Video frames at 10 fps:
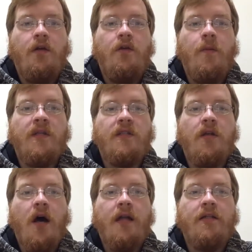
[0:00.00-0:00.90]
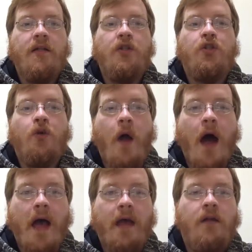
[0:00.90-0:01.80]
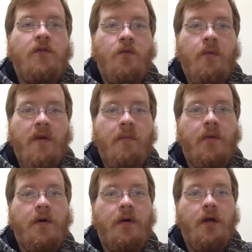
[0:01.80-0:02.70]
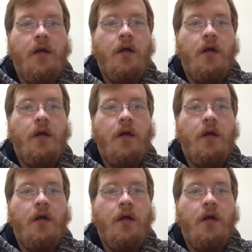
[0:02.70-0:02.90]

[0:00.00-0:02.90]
You must not try to remember.